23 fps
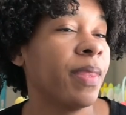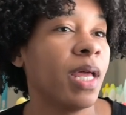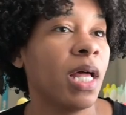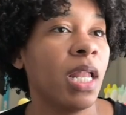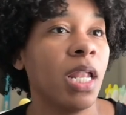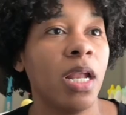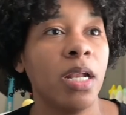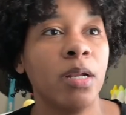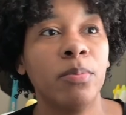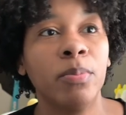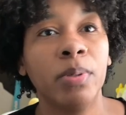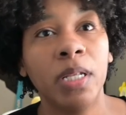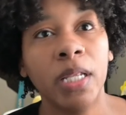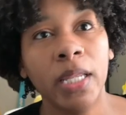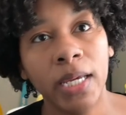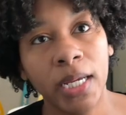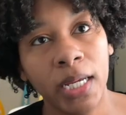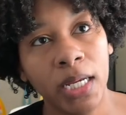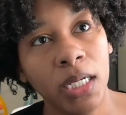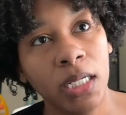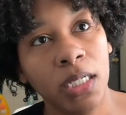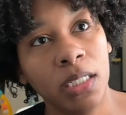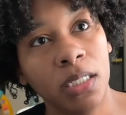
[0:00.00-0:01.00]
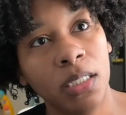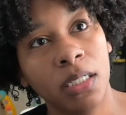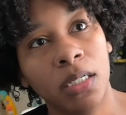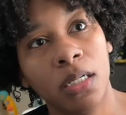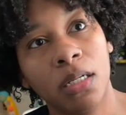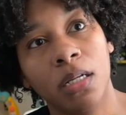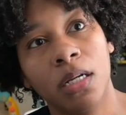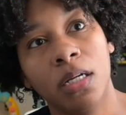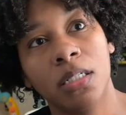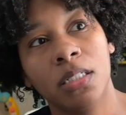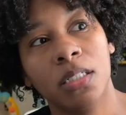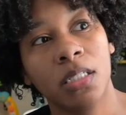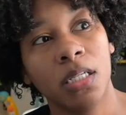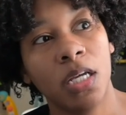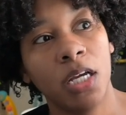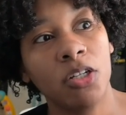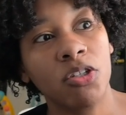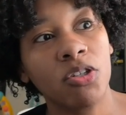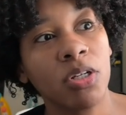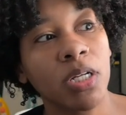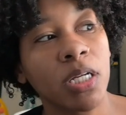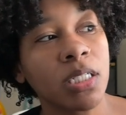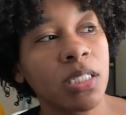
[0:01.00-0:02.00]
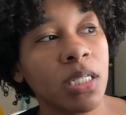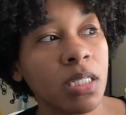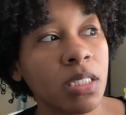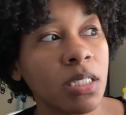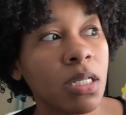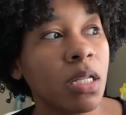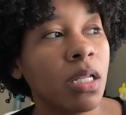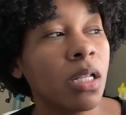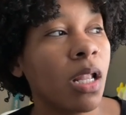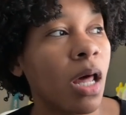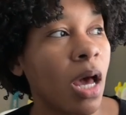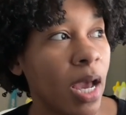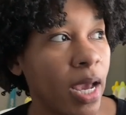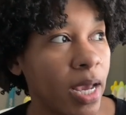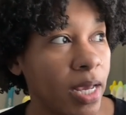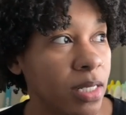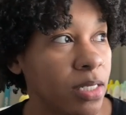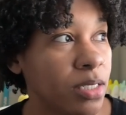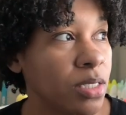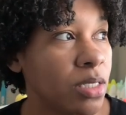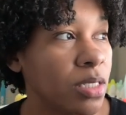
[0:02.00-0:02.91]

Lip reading: a lot of planning, a lot of scheduling. It takes a lot